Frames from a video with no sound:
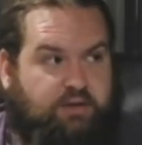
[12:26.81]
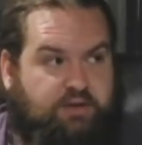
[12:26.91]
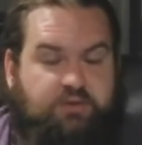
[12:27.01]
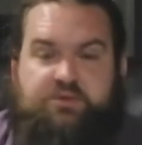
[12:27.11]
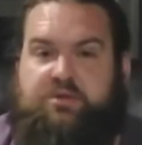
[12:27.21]

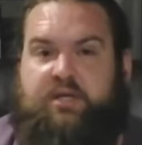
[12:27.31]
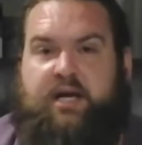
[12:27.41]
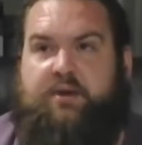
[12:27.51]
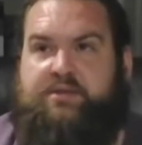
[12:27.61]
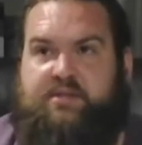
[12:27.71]

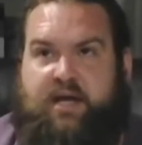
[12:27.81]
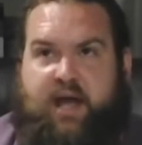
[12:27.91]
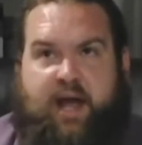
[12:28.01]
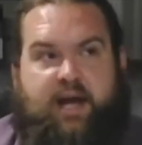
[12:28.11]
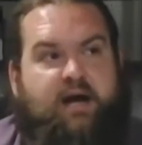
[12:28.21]
usually I would say
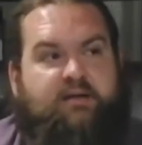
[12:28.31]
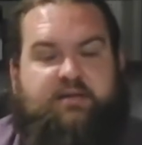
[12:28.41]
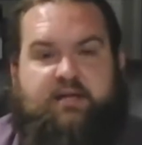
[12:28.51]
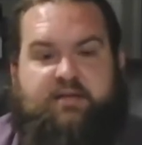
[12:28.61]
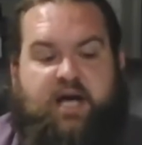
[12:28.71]
8 out of
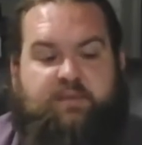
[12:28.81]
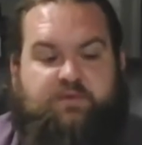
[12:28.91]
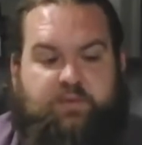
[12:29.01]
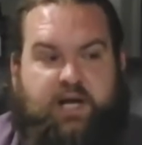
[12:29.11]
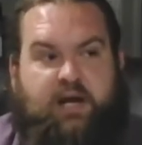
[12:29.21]
10
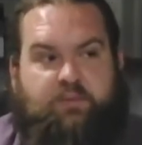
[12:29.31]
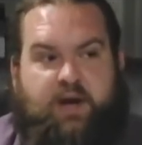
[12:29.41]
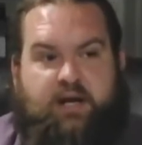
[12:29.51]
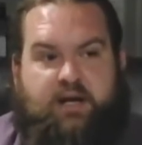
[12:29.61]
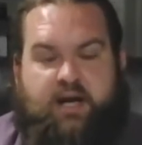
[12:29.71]
times when I
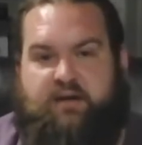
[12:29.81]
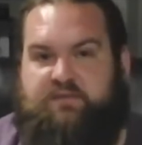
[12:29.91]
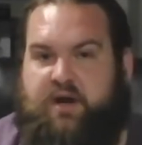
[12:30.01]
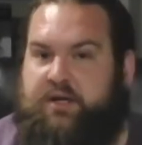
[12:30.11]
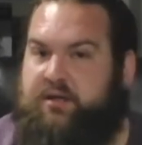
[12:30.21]
wait, I can
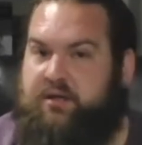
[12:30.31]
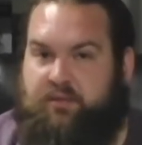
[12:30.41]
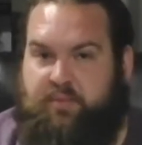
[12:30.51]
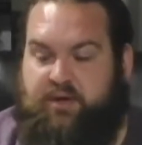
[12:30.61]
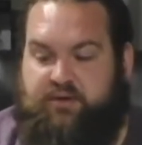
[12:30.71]
find it in
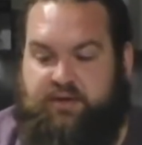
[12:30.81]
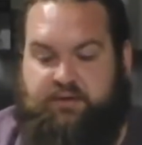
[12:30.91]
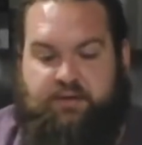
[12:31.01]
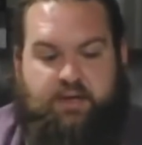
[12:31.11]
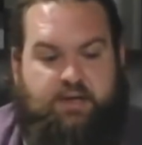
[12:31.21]
a better
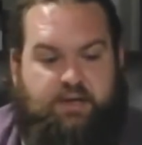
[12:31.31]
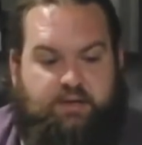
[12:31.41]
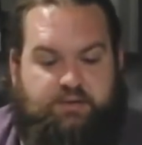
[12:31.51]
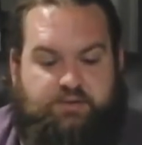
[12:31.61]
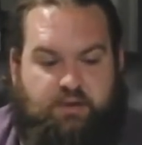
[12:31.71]
deal.
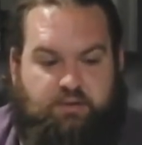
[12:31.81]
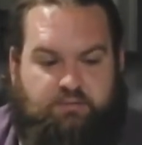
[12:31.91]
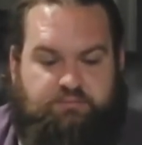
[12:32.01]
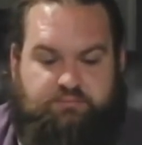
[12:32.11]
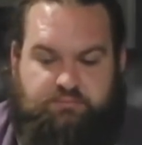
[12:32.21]

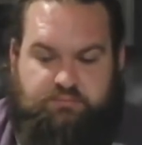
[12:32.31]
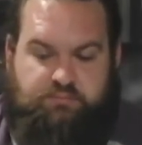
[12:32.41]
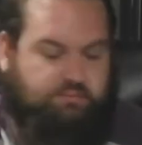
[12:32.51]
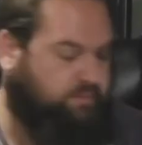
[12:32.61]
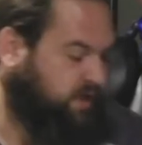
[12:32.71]
So
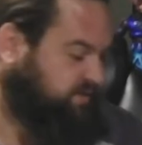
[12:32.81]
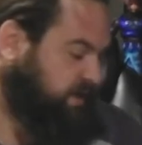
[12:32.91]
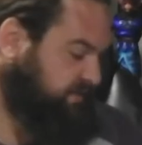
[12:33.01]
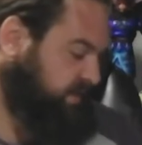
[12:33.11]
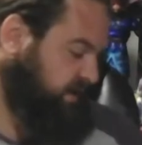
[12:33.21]
that's
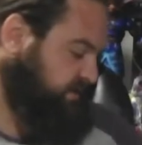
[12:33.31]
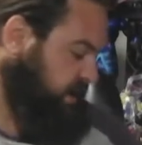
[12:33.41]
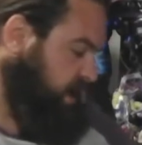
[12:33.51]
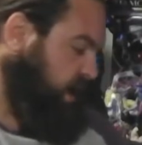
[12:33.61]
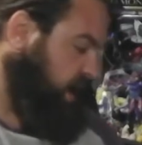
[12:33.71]
my advice.
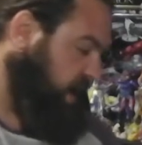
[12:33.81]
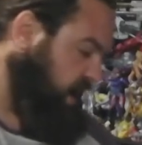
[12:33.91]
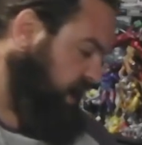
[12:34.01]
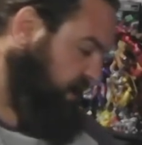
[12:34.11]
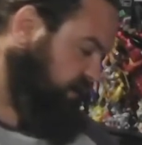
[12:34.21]

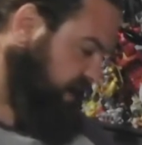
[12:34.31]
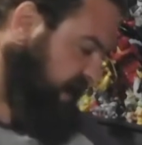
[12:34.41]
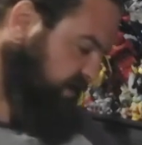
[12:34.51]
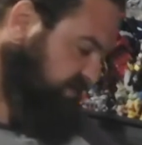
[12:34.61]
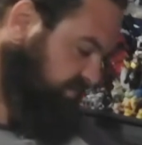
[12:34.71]

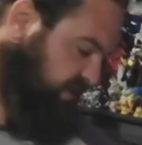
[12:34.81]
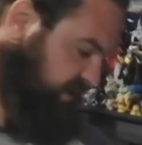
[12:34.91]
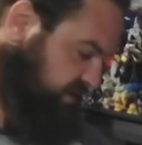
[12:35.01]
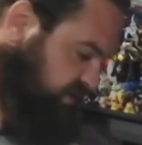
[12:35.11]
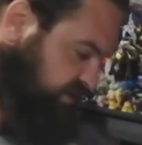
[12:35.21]
Last
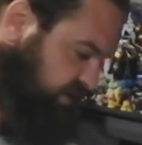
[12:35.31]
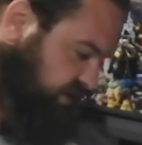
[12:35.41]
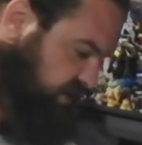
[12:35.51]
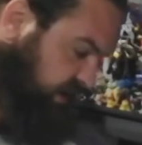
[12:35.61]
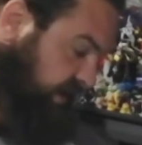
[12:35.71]
but
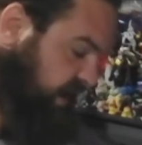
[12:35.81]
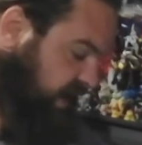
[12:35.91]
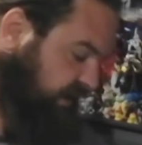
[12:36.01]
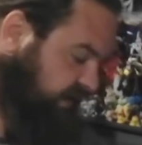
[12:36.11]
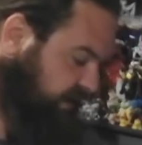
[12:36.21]
certainly
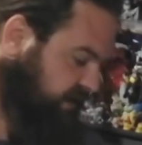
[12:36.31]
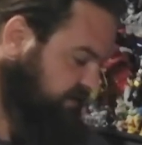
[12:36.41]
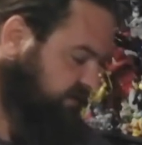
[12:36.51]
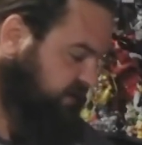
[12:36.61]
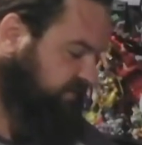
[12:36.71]
not
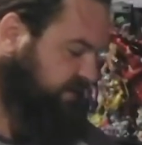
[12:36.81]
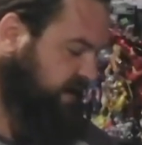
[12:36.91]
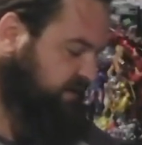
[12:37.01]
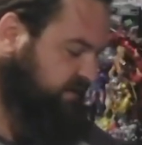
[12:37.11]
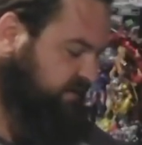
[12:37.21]
least, in
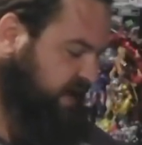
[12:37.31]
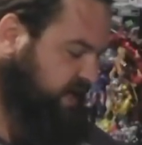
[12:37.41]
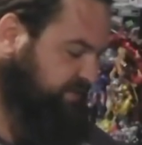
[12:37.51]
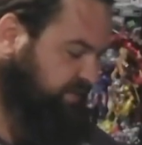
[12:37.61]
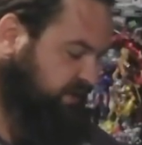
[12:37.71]
fact it's
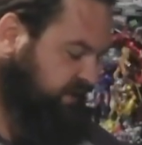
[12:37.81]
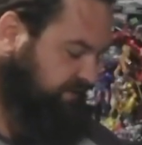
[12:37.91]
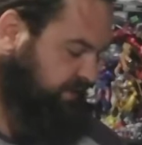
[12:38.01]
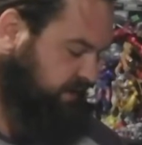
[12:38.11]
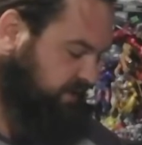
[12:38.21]
last but
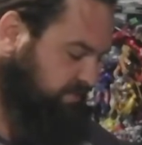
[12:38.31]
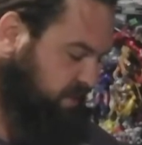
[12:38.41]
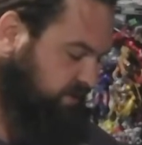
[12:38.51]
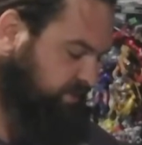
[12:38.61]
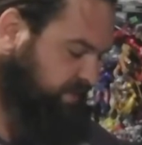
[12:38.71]
definitely
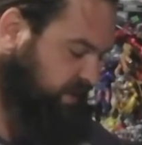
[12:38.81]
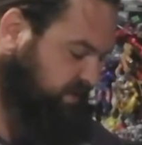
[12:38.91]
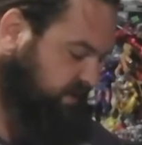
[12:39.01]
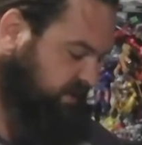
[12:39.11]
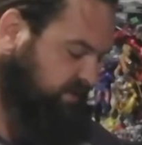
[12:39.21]
most
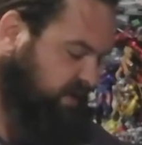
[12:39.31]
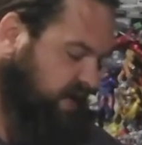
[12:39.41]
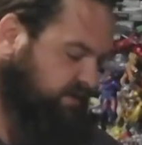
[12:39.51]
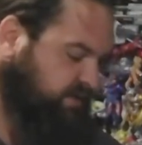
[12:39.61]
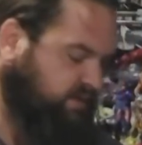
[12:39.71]
because of the
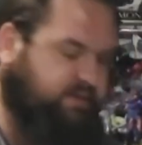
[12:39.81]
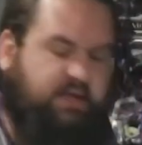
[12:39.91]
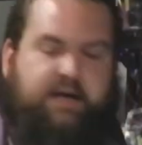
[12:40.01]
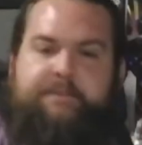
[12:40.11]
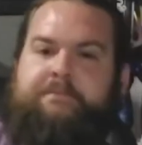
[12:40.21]
size of this
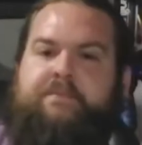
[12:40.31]
thing,